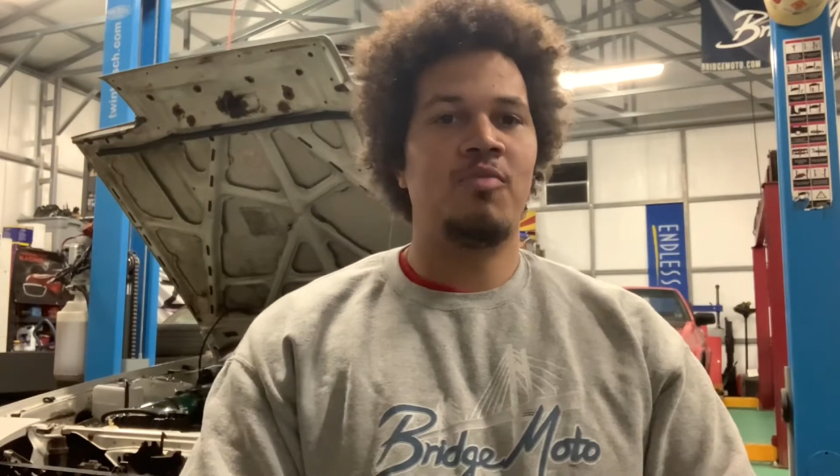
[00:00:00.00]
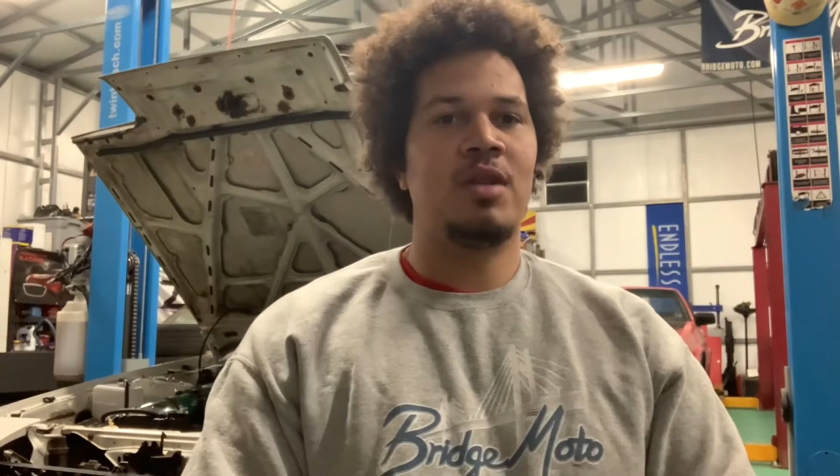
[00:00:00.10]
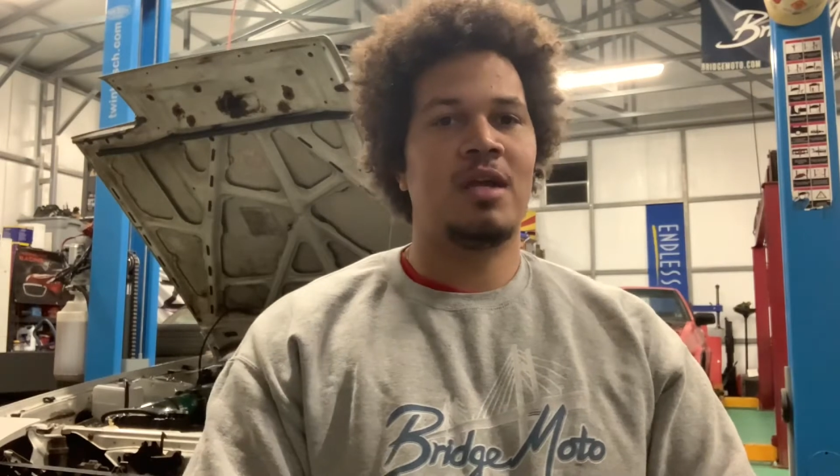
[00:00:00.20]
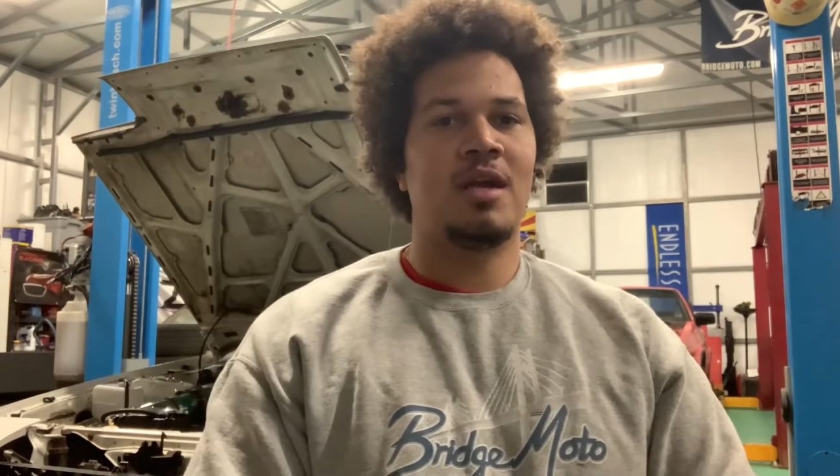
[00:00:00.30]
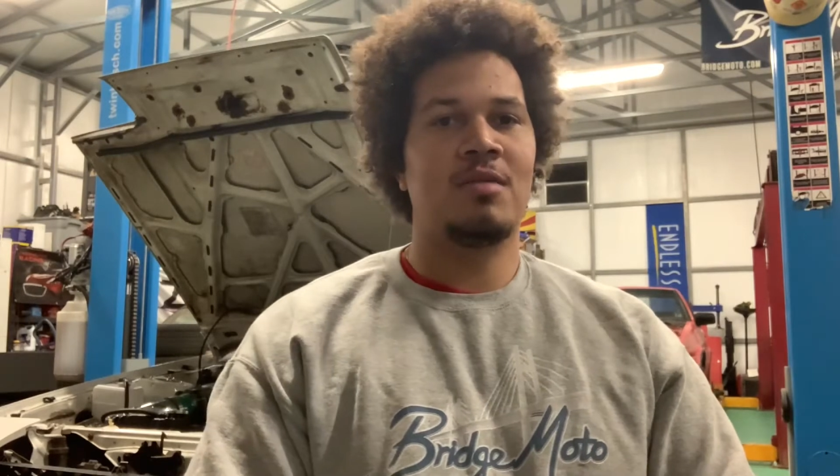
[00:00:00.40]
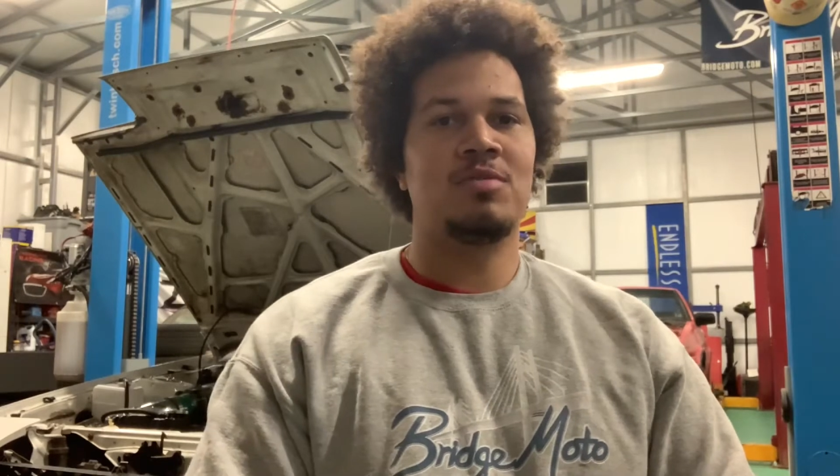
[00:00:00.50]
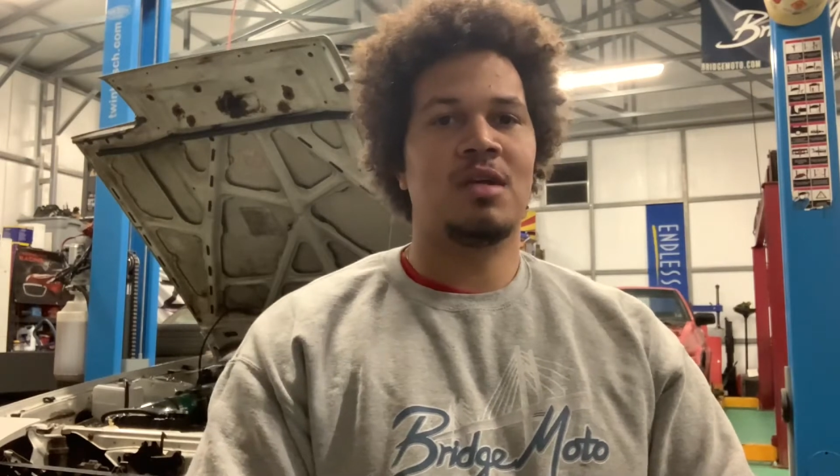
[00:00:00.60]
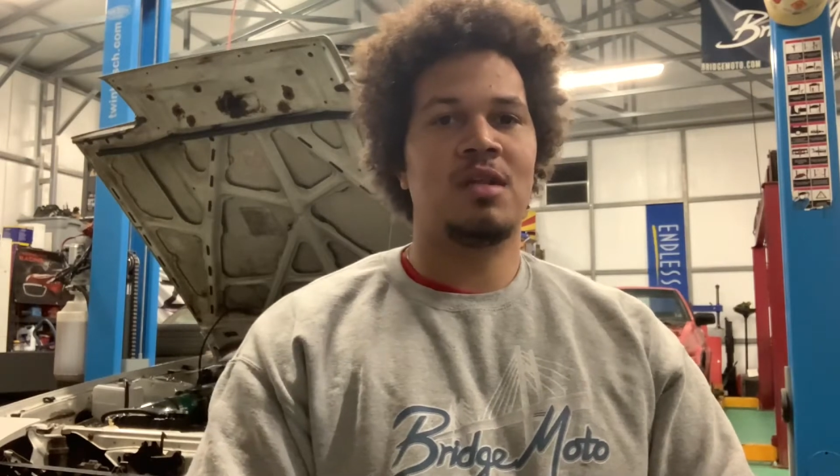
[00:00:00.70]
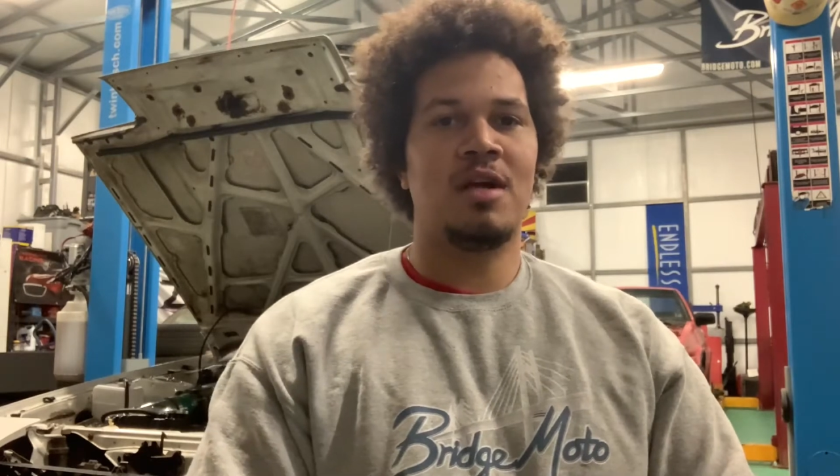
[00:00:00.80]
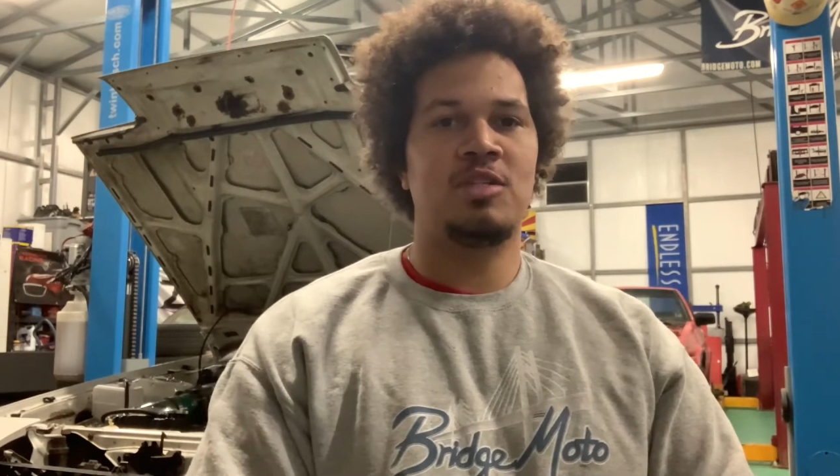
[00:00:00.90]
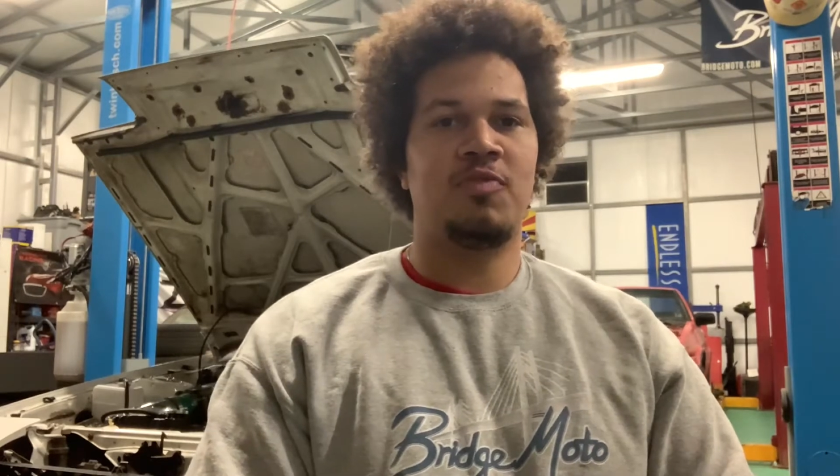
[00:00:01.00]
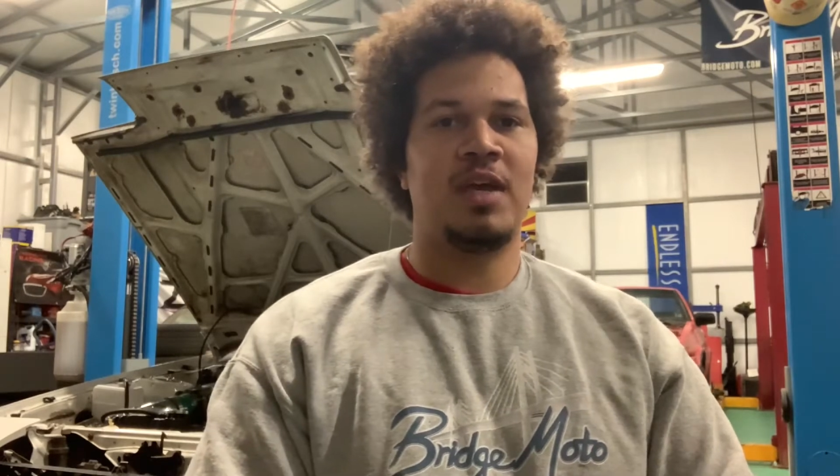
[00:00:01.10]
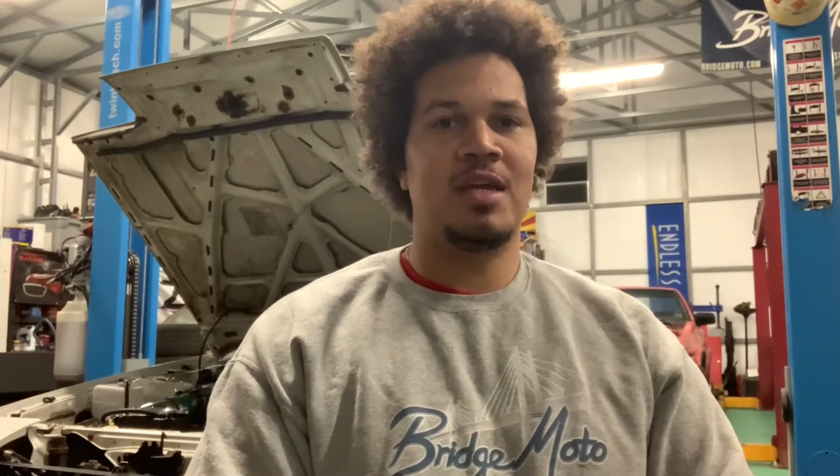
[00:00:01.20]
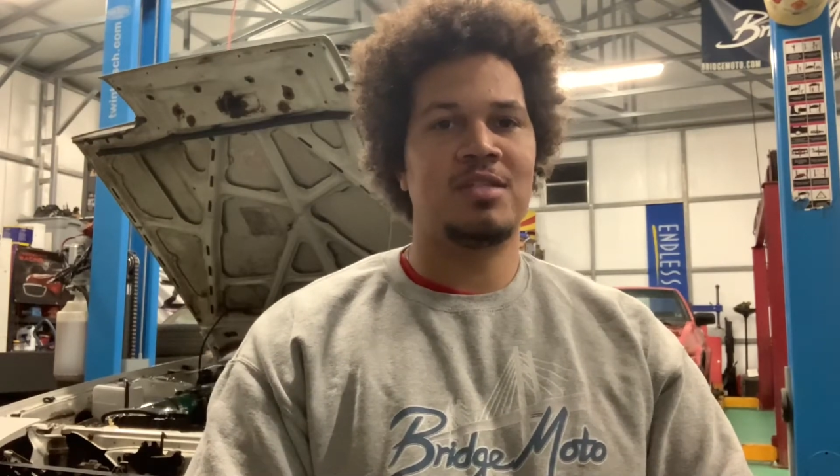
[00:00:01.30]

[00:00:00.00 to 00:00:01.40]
when it comes to clutch fans.